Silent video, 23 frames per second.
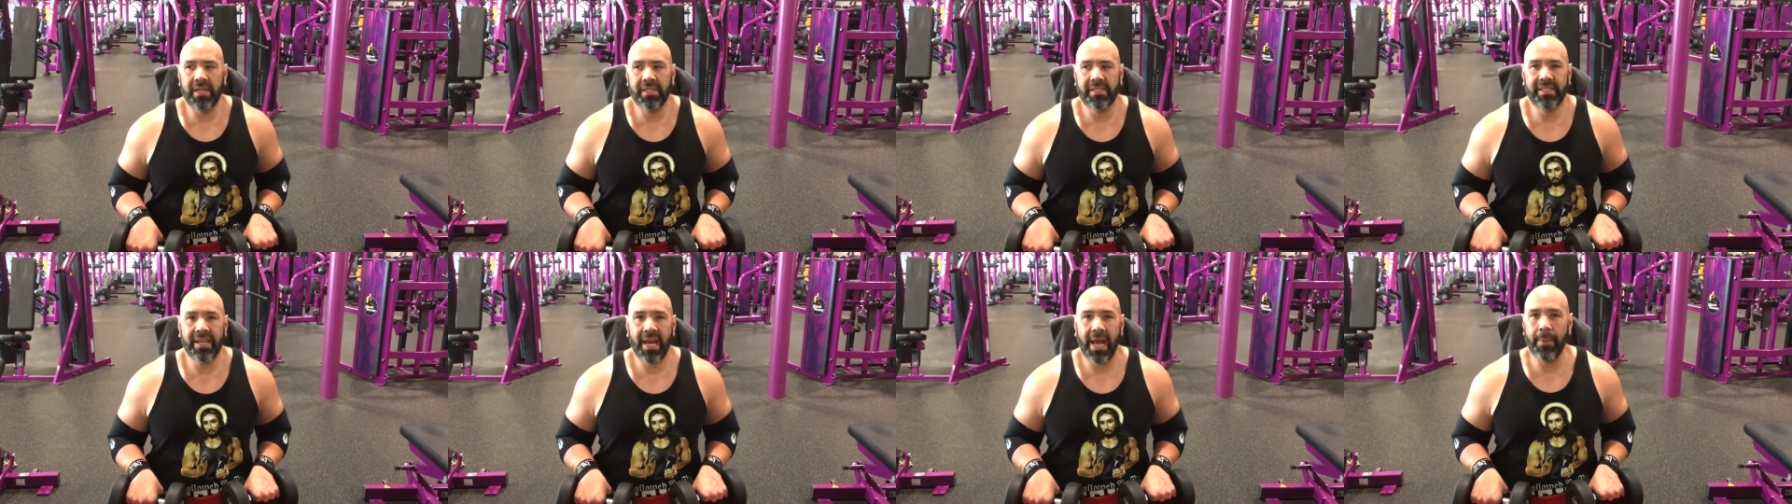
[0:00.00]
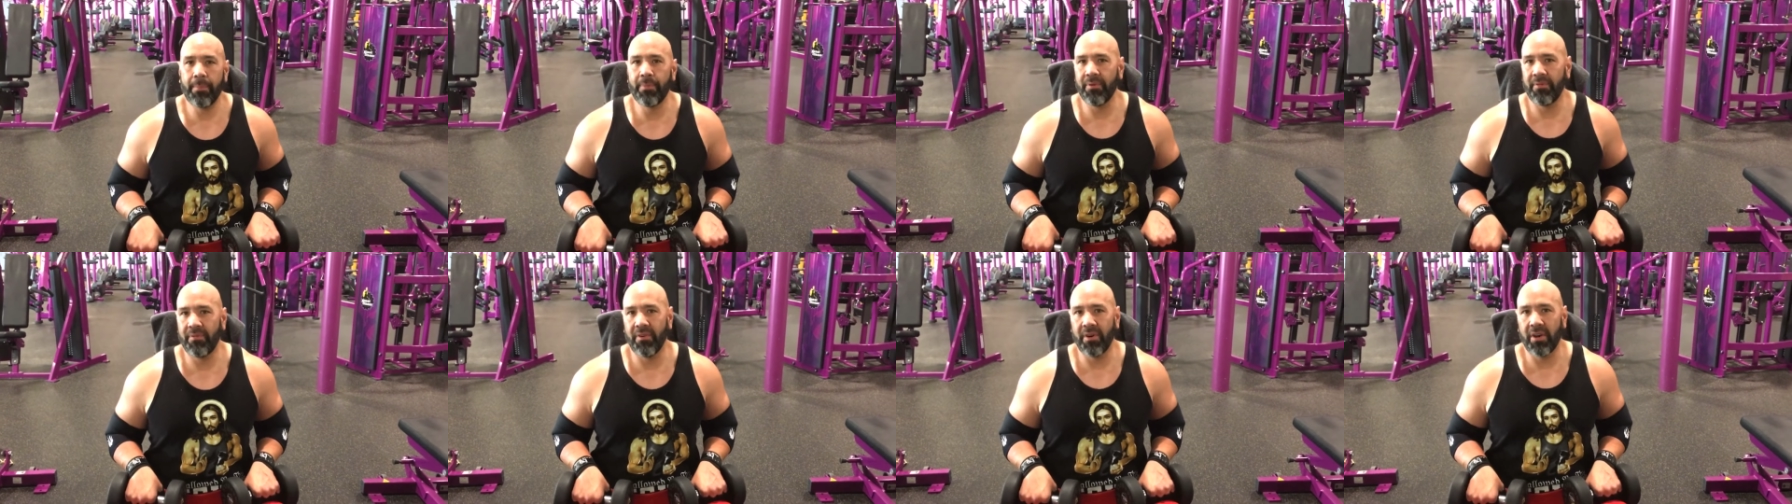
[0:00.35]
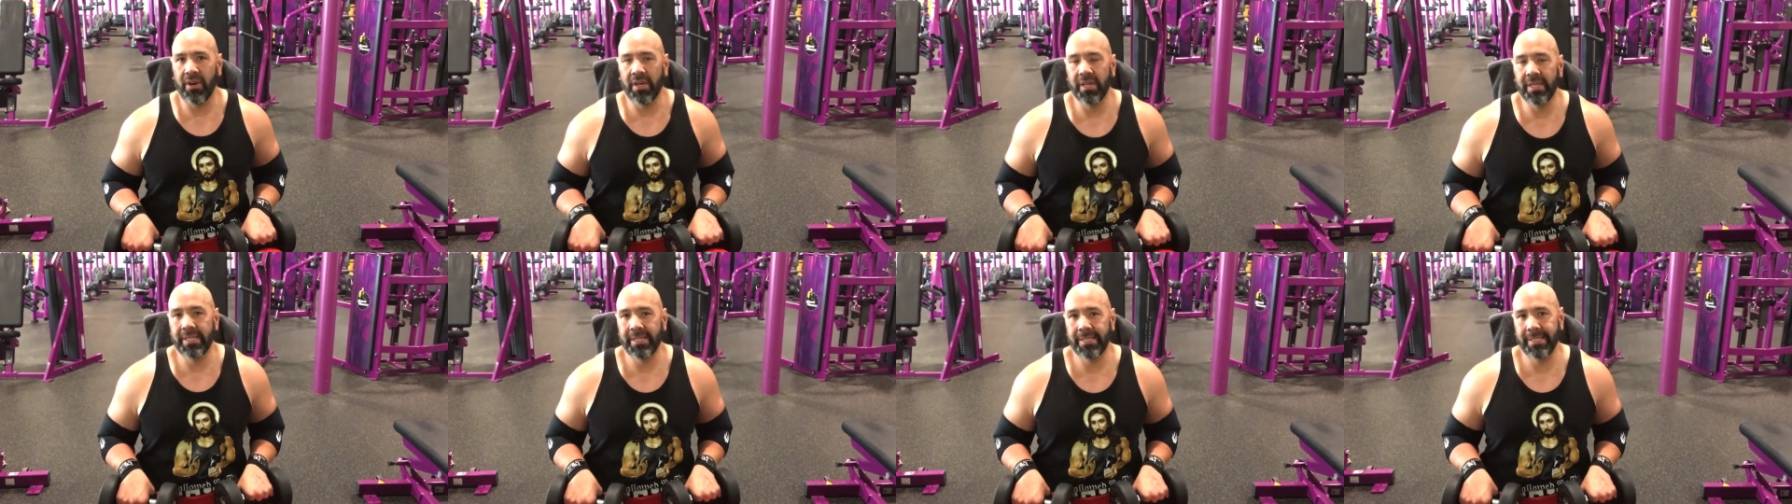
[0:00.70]
type of
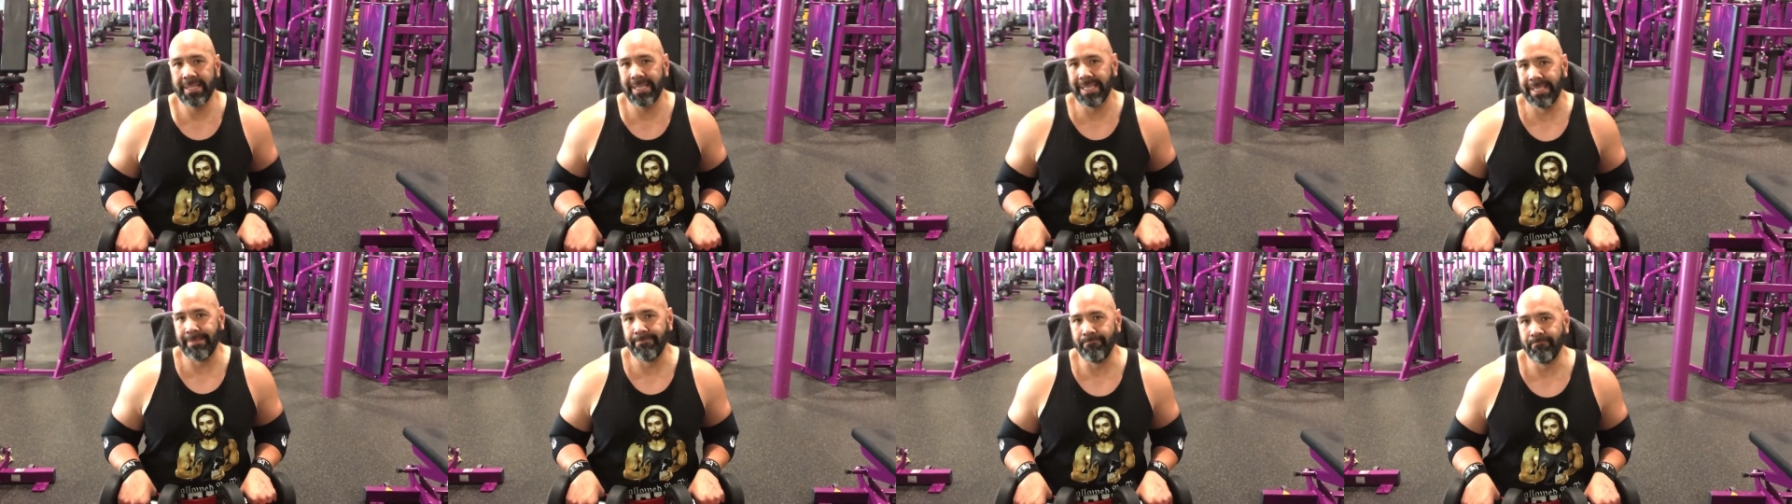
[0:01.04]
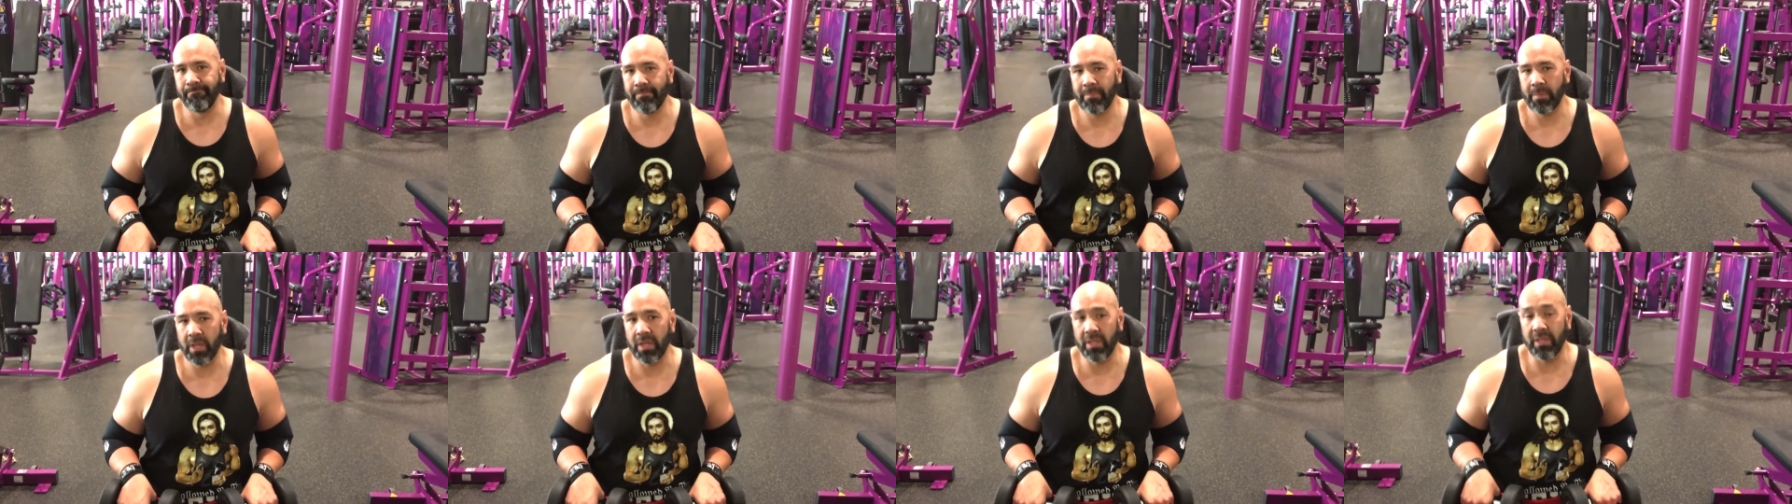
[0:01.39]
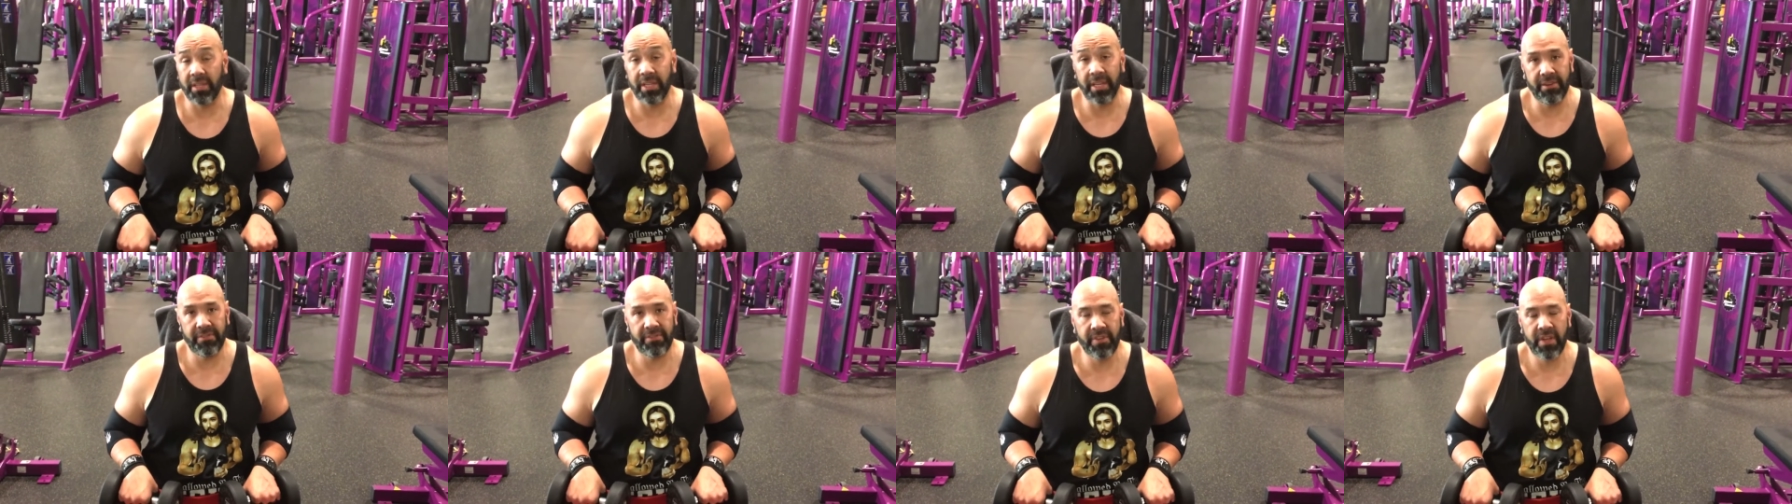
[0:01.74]
a
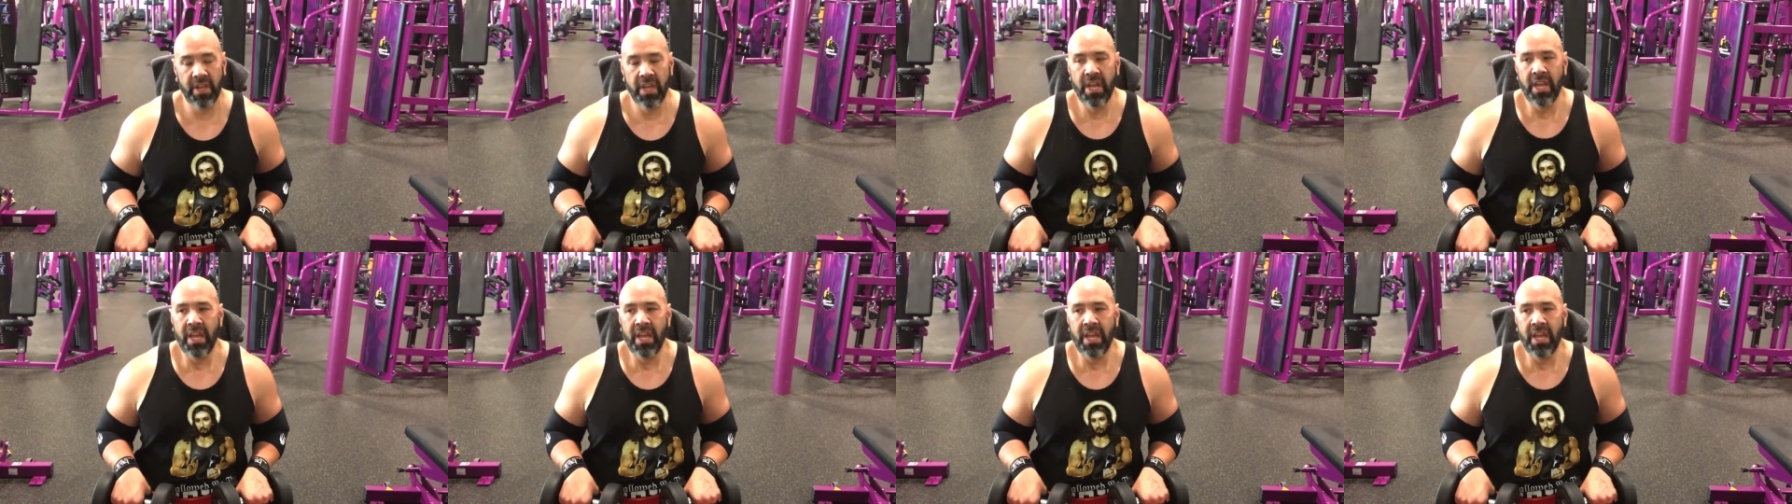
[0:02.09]
lift.